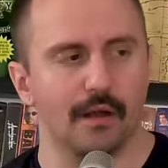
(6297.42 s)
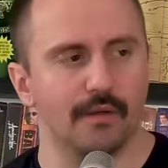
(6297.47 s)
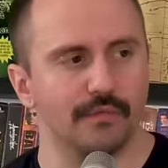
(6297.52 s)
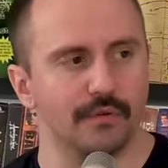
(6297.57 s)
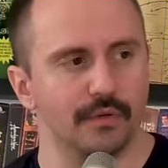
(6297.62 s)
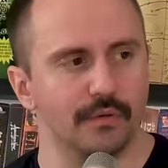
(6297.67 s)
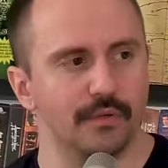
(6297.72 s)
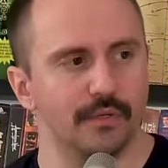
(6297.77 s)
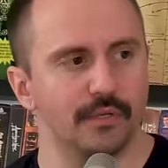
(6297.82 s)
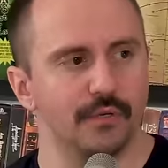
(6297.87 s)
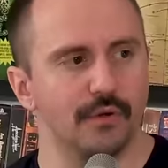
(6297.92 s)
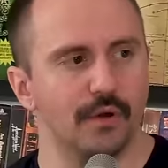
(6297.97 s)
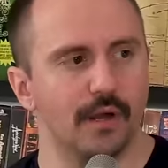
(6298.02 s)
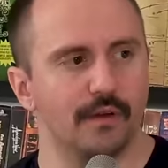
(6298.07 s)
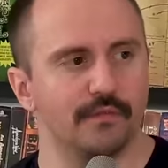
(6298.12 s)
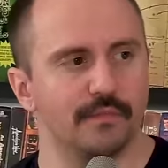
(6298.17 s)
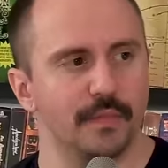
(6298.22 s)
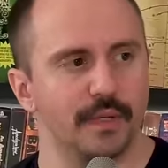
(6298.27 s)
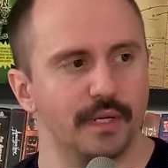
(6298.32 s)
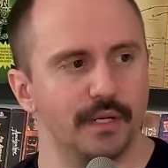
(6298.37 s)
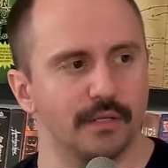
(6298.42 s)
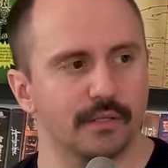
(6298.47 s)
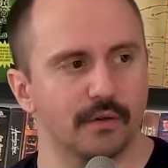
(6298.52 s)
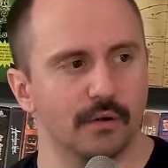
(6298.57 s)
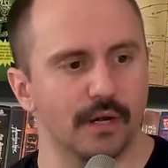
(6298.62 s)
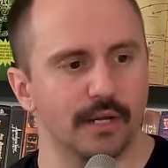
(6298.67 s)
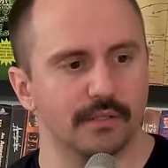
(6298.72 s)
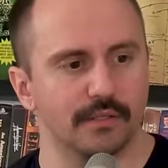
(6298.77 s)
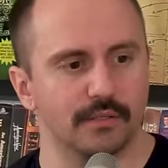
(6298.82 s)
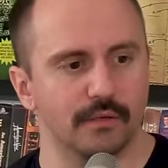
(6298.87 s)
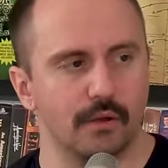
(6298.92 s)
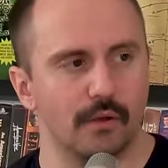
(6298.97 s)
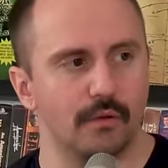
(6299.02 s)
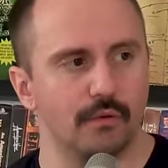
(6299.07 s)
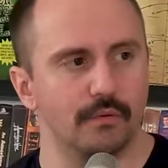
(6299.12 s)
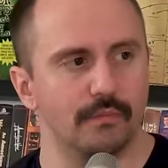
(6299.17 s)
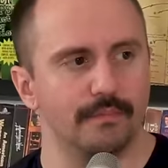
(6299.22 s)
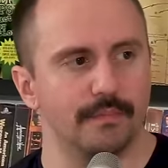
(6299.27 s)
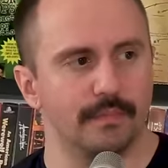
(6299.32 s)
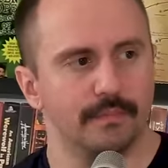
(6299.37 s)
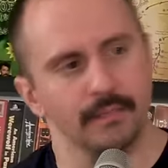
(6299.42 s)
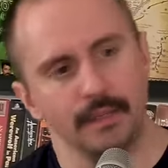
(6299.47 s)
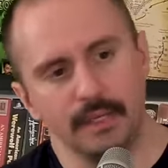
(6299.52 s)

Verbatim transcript: love you and you love me, so let's go...